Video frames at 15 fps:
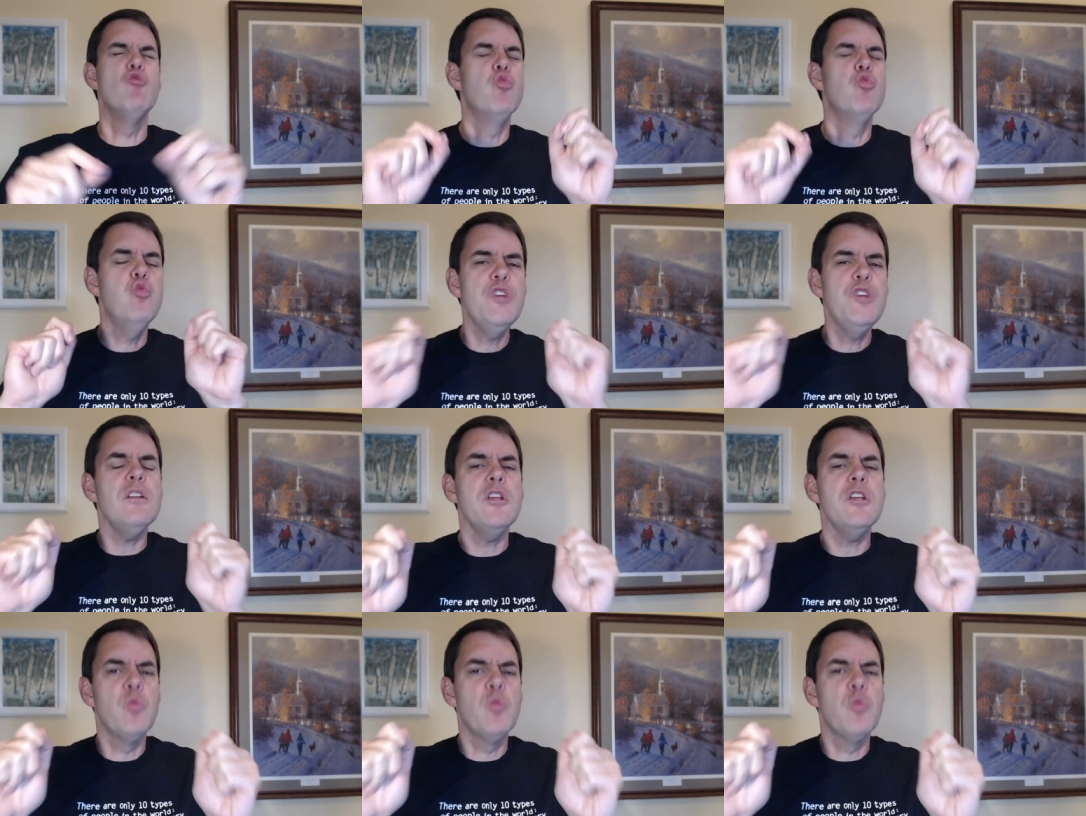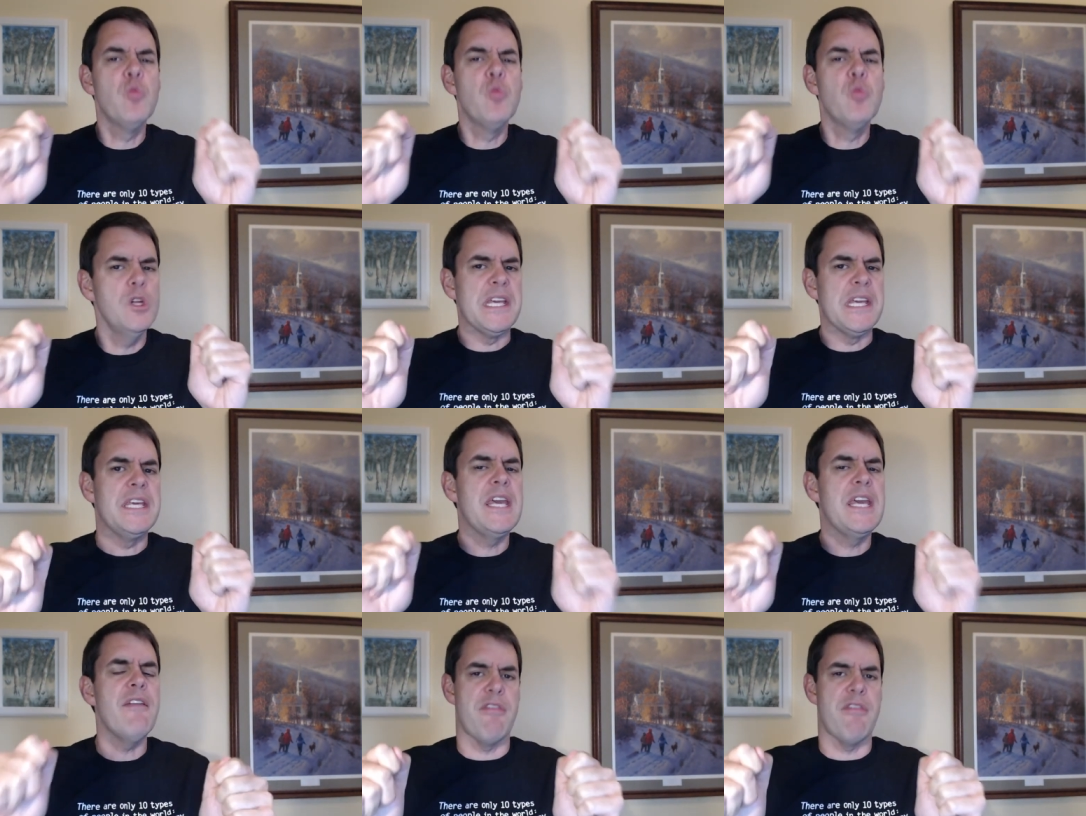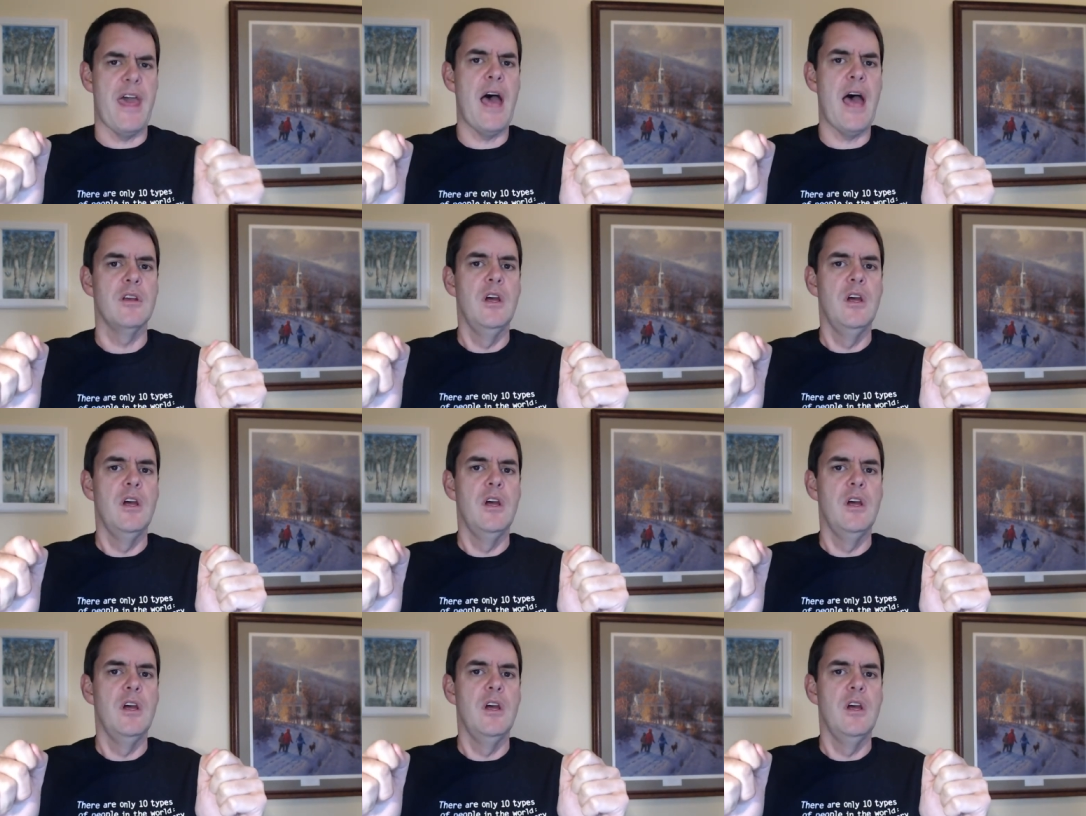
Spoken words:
really, really get that,